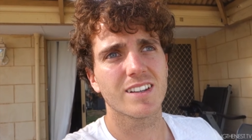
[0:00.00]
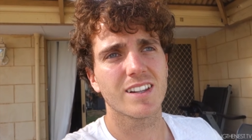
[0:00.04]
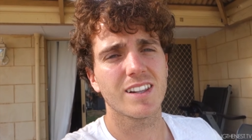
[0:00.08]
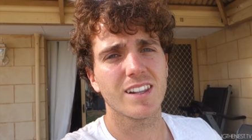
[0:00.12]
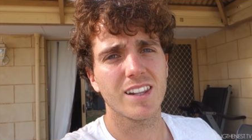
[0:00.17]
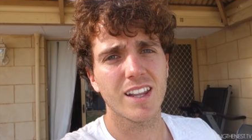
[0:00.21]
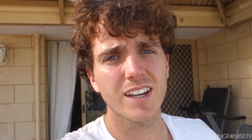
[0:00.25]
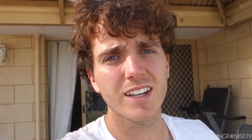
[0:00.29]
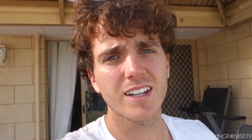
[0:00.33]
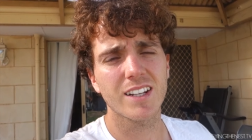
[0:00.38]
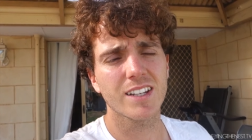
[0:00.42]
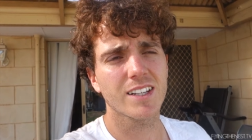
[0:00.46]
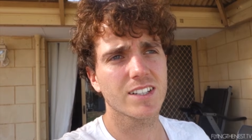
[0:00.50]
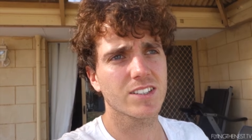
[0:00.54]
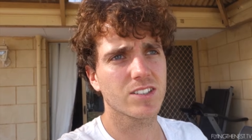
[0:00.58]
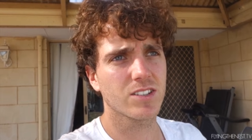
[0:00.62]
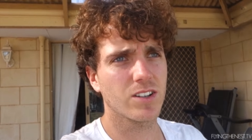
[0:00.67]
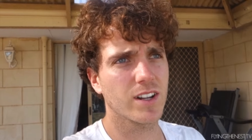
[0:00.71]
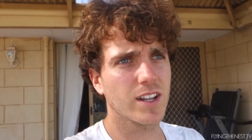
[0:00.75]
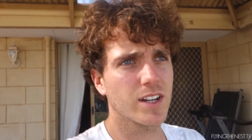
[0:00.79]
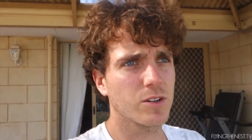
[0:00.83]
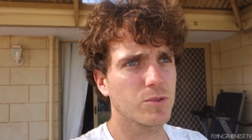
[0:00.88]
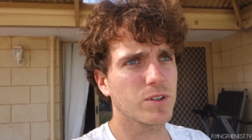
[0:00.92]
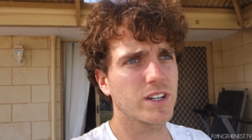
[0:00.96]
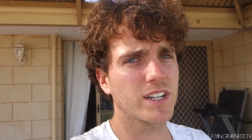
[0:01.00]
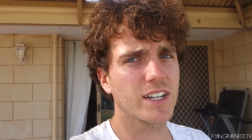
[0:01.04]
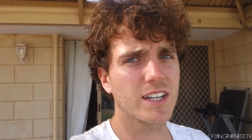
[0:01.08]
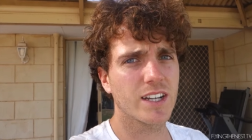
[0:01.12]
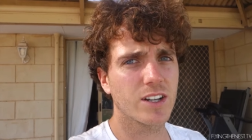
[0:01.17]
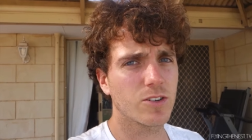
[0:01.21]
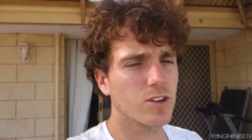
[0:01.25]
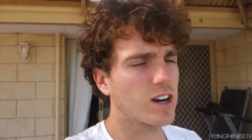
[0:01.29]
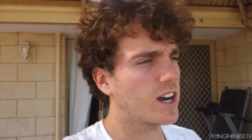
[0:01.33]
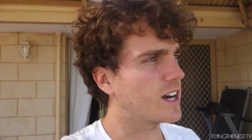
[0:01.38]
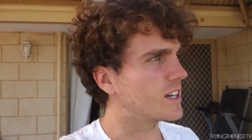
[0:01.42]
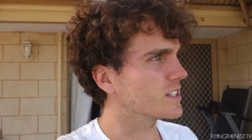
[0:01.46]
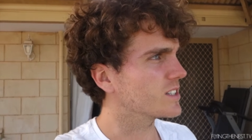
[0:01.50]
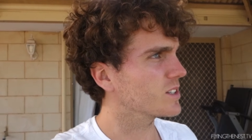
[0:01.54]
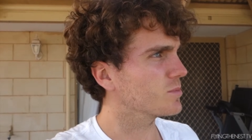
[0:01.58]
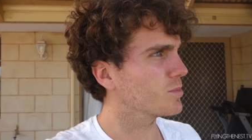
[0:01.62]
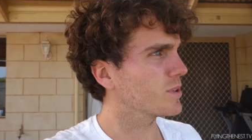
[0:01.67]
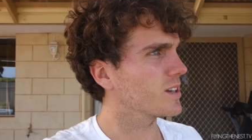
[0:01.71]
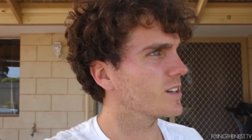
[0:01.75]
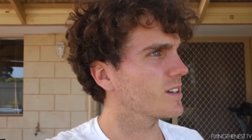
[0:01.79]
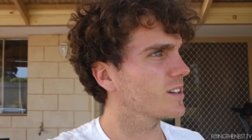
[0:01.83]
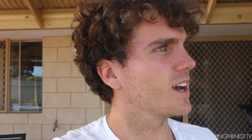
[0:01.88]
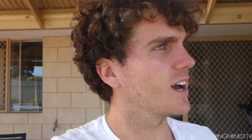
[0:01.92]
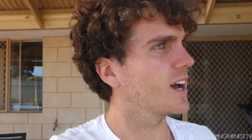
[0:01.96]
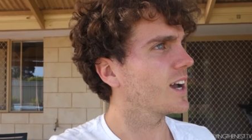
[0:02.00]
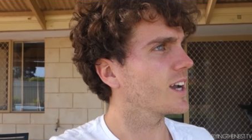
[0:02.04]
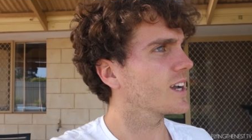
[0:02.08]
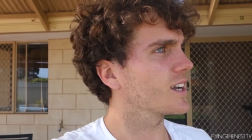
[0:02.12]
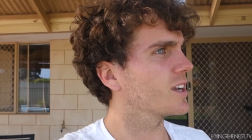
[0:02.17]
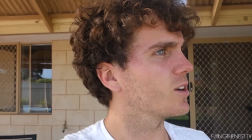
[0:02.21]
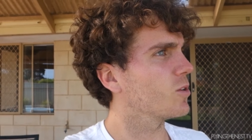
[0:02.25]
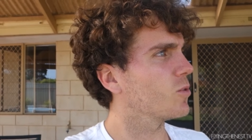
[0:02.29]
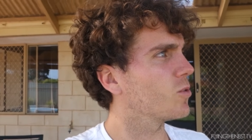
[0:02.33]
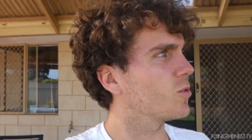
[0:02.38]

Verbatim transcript: Luckily, it's not anywhere near us, but I can